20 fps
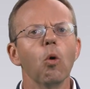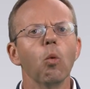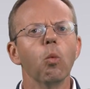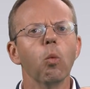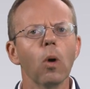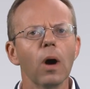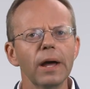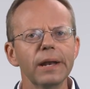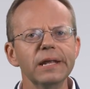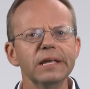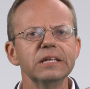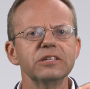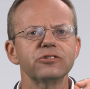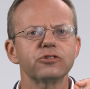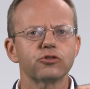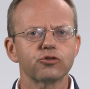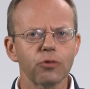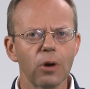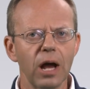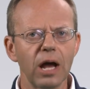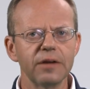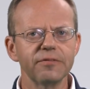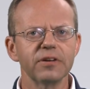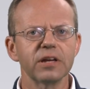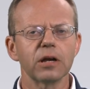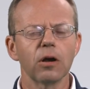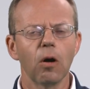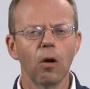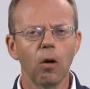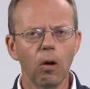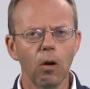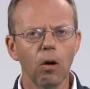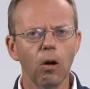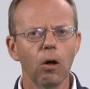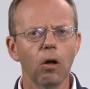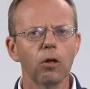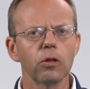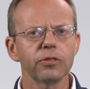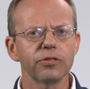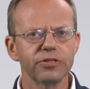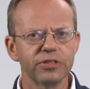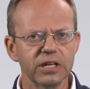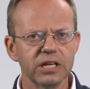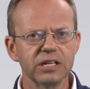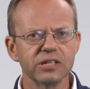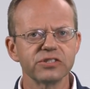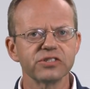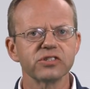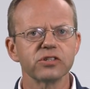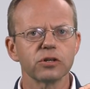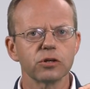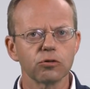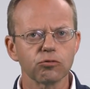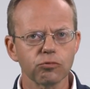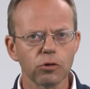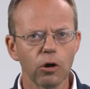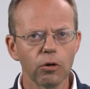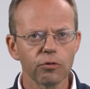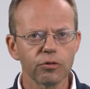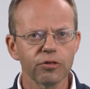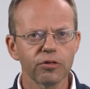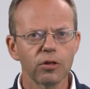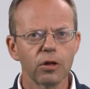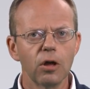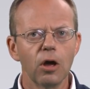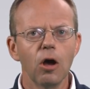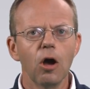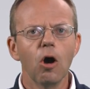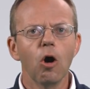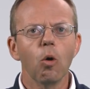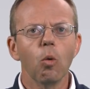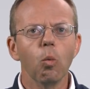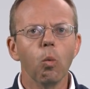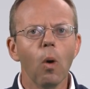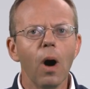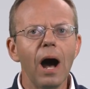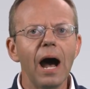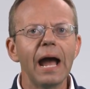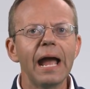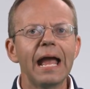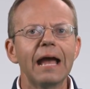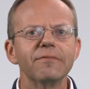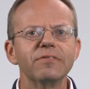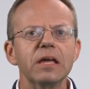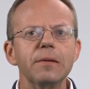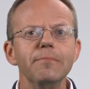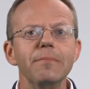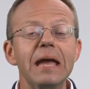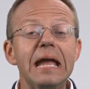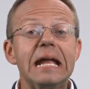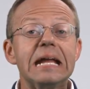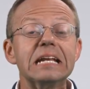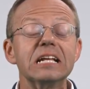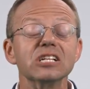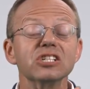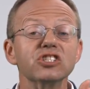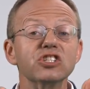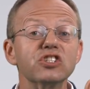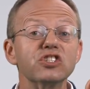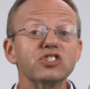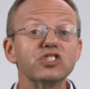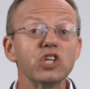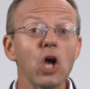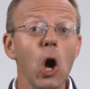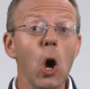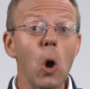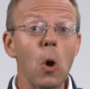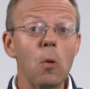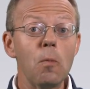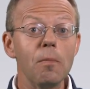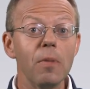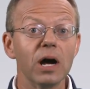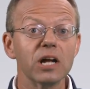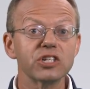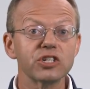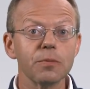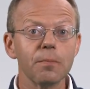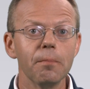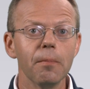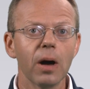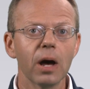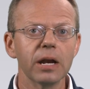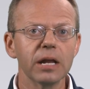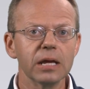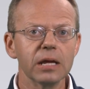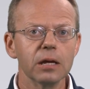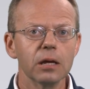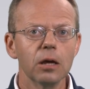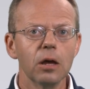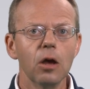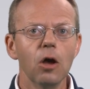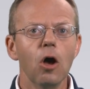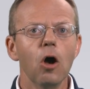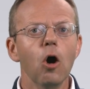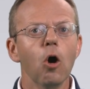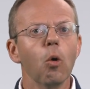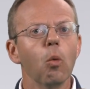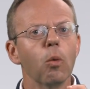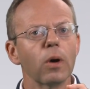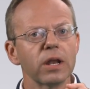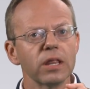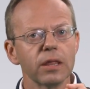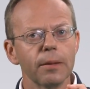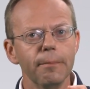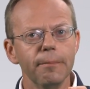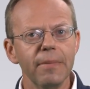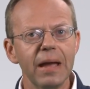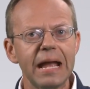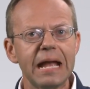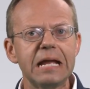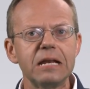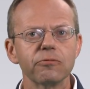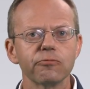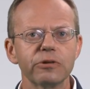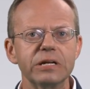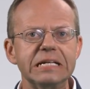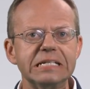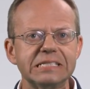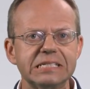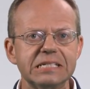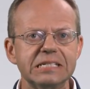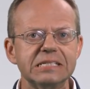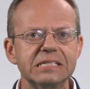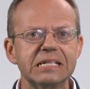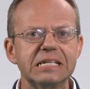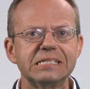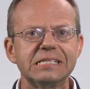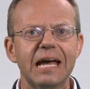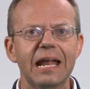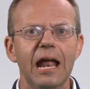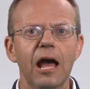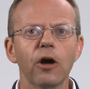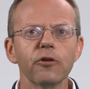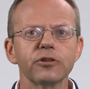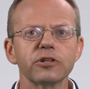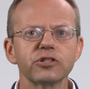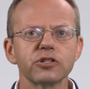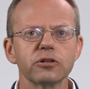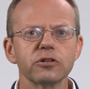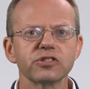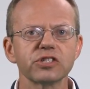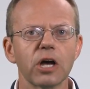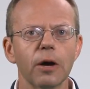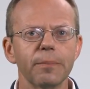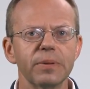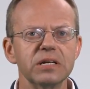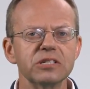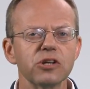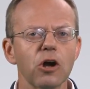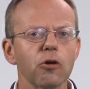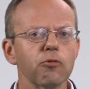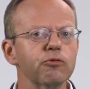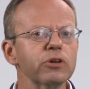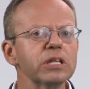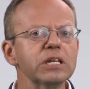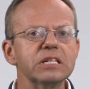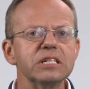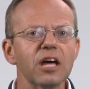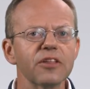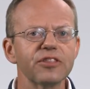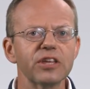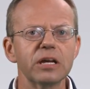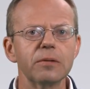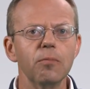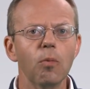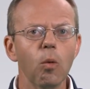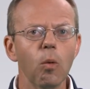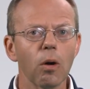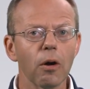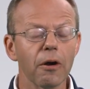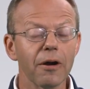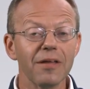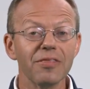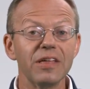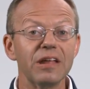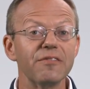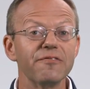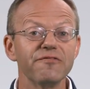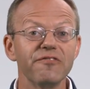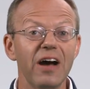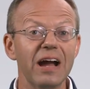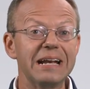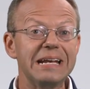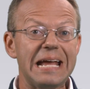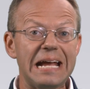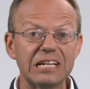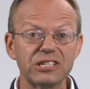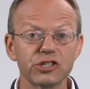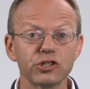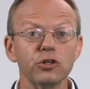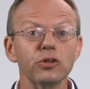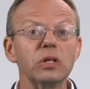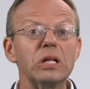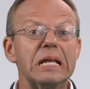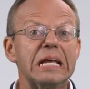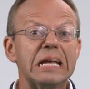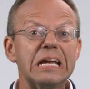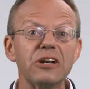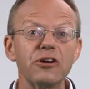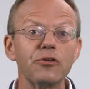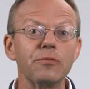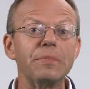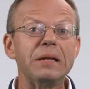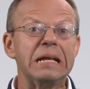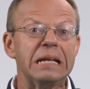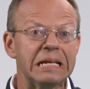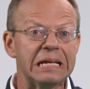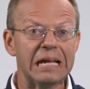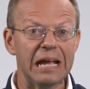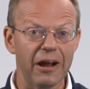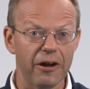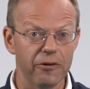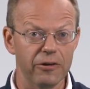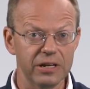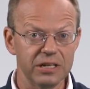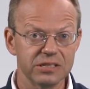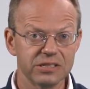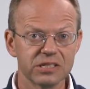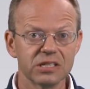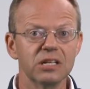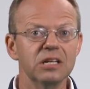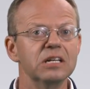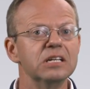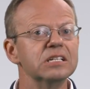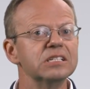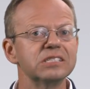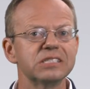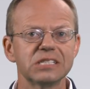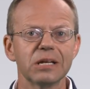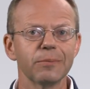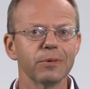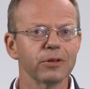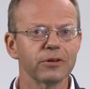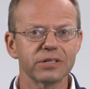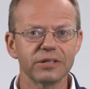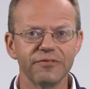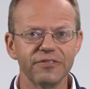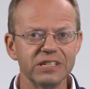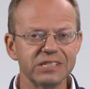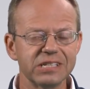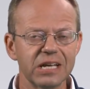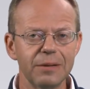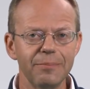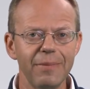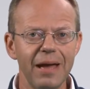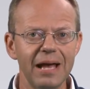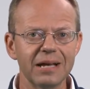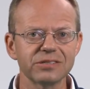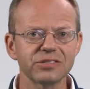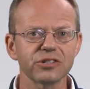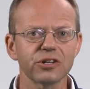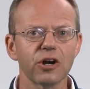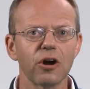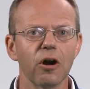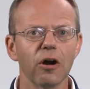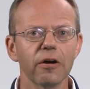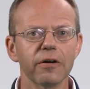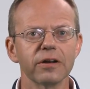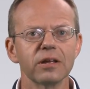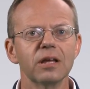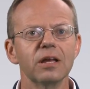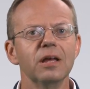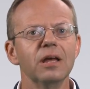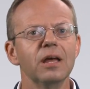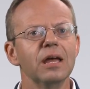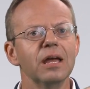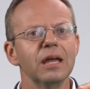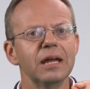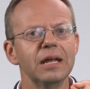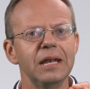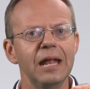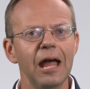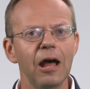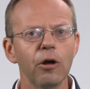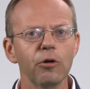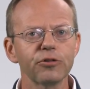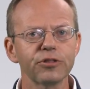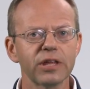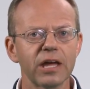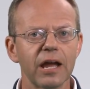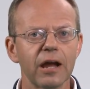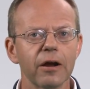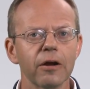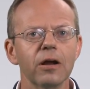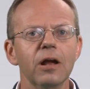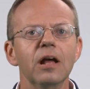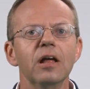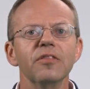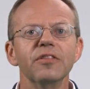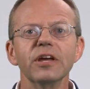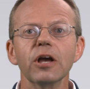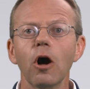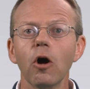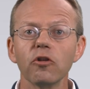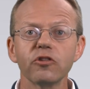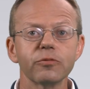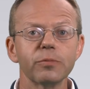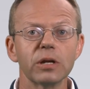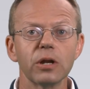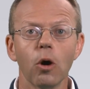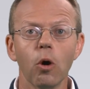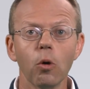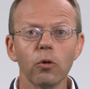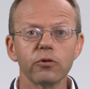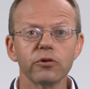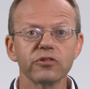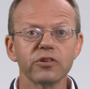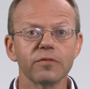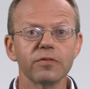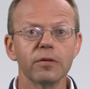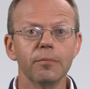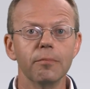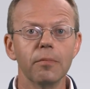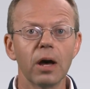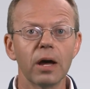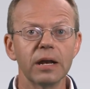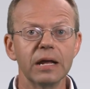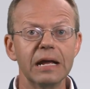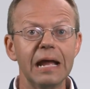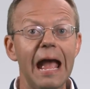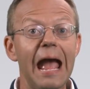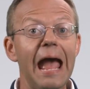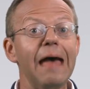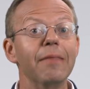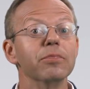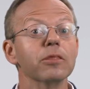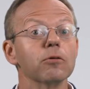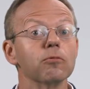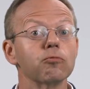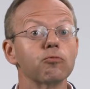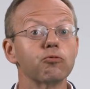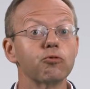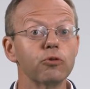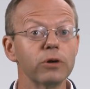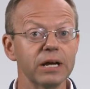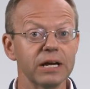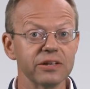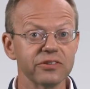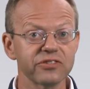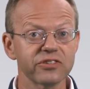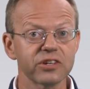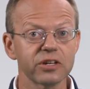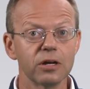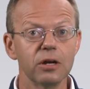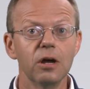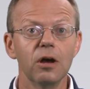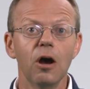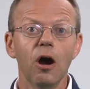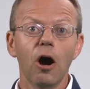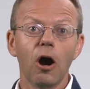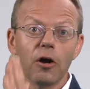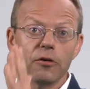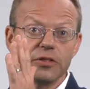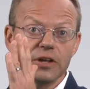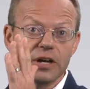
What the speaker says: What is driving all this growth? Why have they made so much money? One of the main reasons is that health insurance companies are really nothing more than financial intermediaries, similar to Visa and MasterCard. In healthcare, the ultimate holders of the money and the risk are